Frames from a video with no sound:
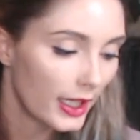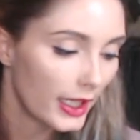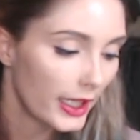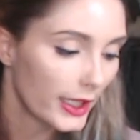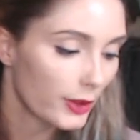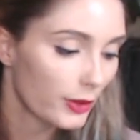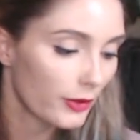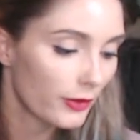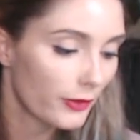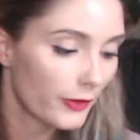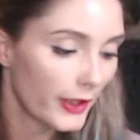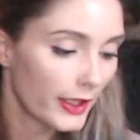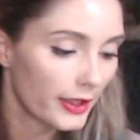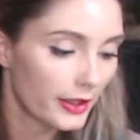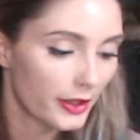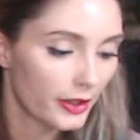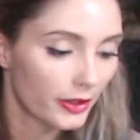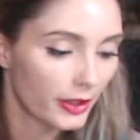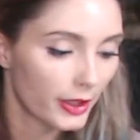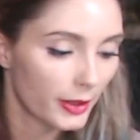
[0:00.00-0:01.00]
He would fight
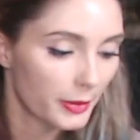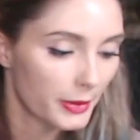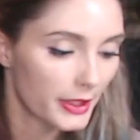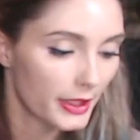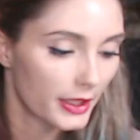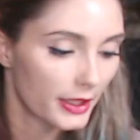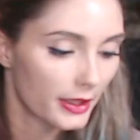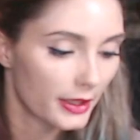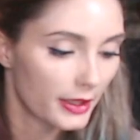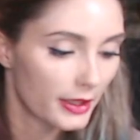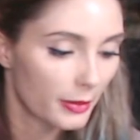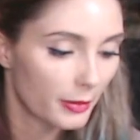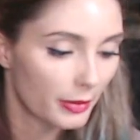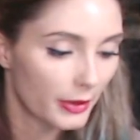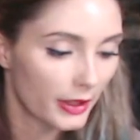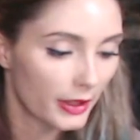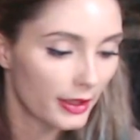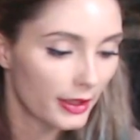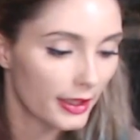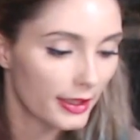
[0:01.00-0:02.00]
the corruption, the
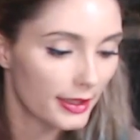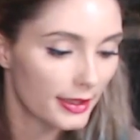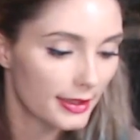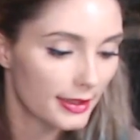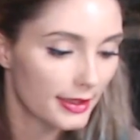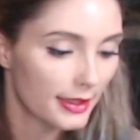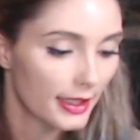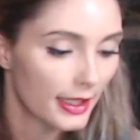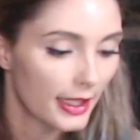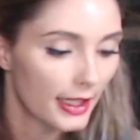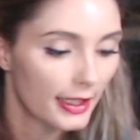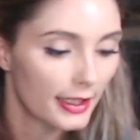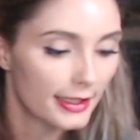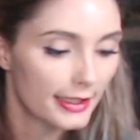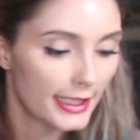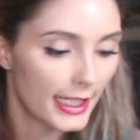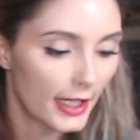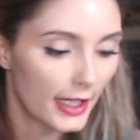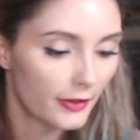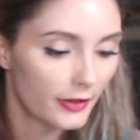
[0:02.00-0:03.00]
bloodlust, the
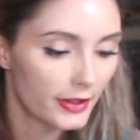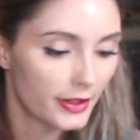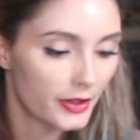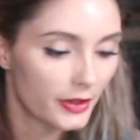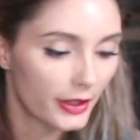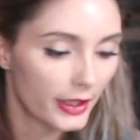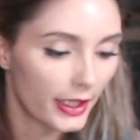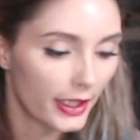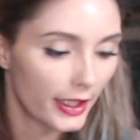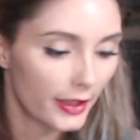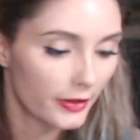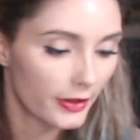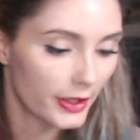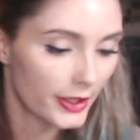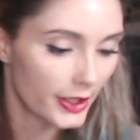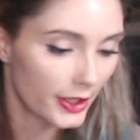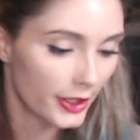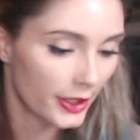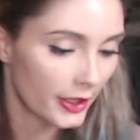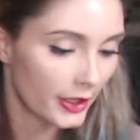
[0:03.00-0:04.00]
savagery at every
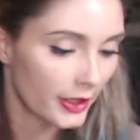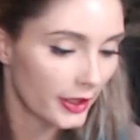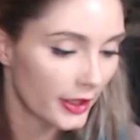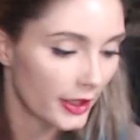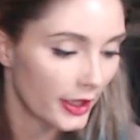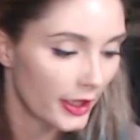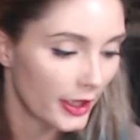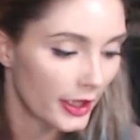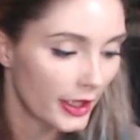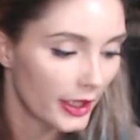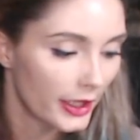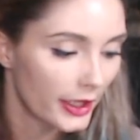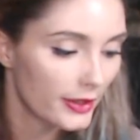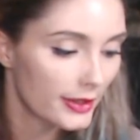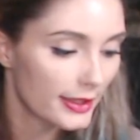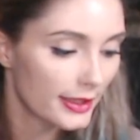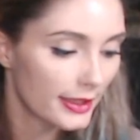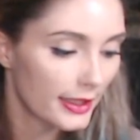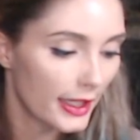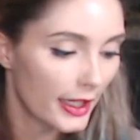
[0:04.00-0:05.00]
turn,
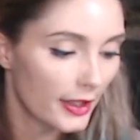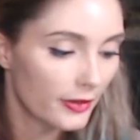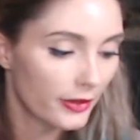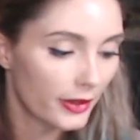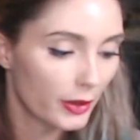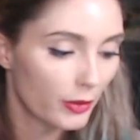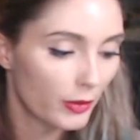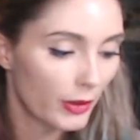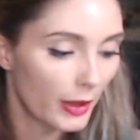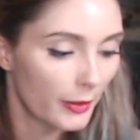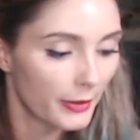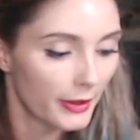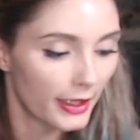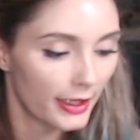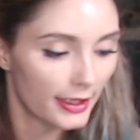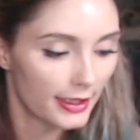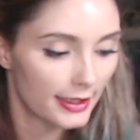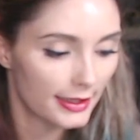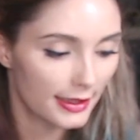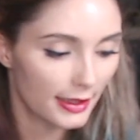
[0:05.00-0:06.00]
using every weapon
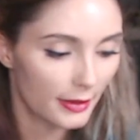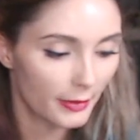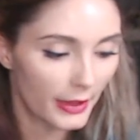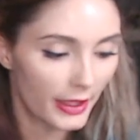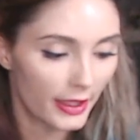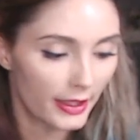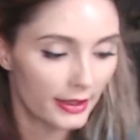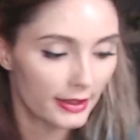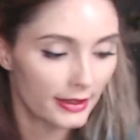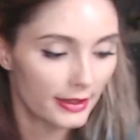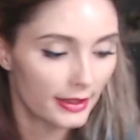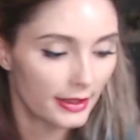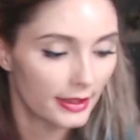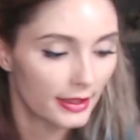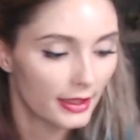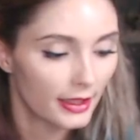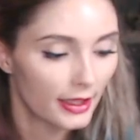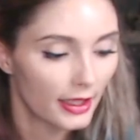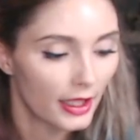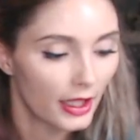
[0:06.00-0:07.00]
at his command.
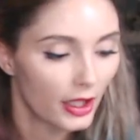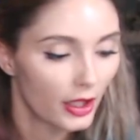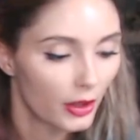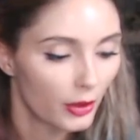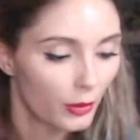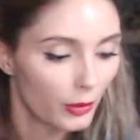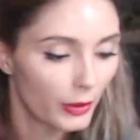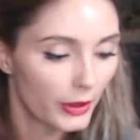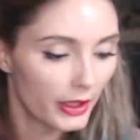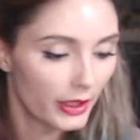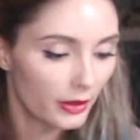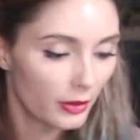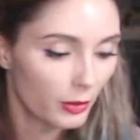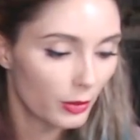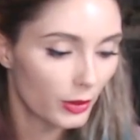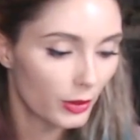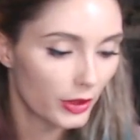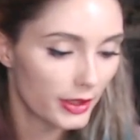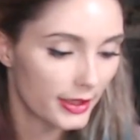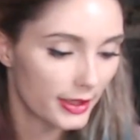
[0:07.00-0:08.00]
Winning the
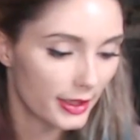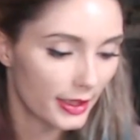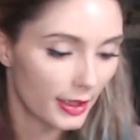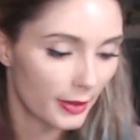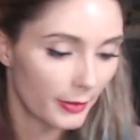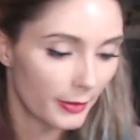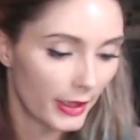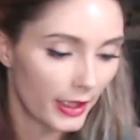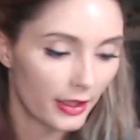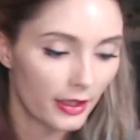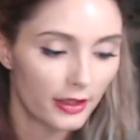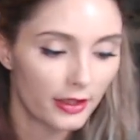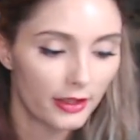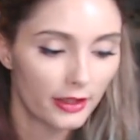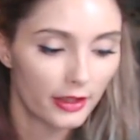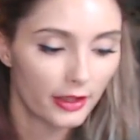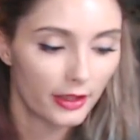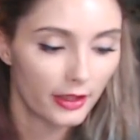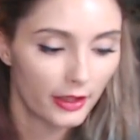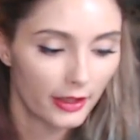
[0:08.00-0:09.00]
war did not matter.
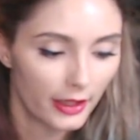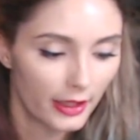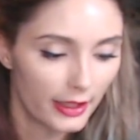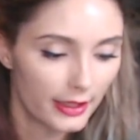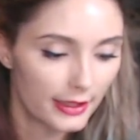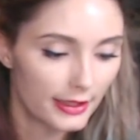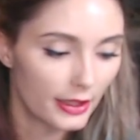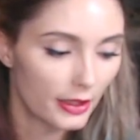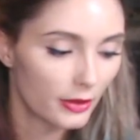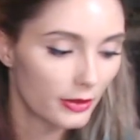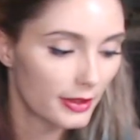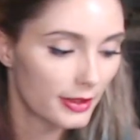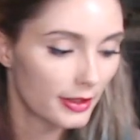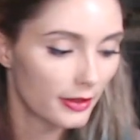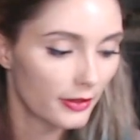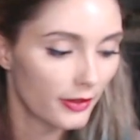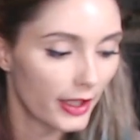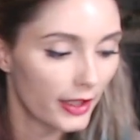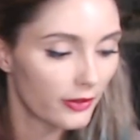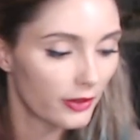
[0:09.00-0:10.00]
His own
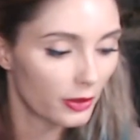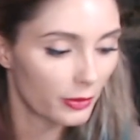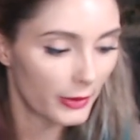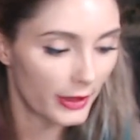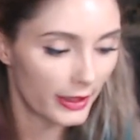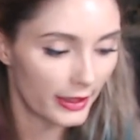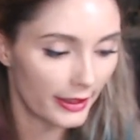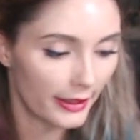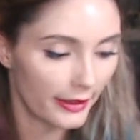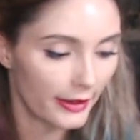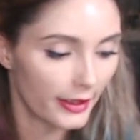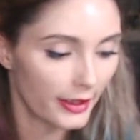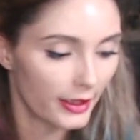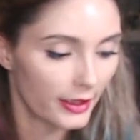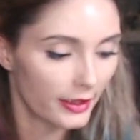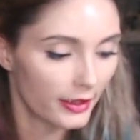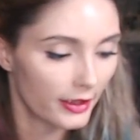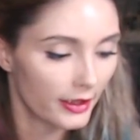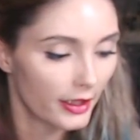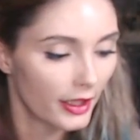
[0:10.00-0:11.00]
survival meant
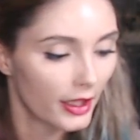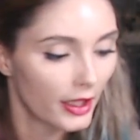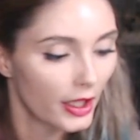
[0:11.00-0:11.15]
nothing.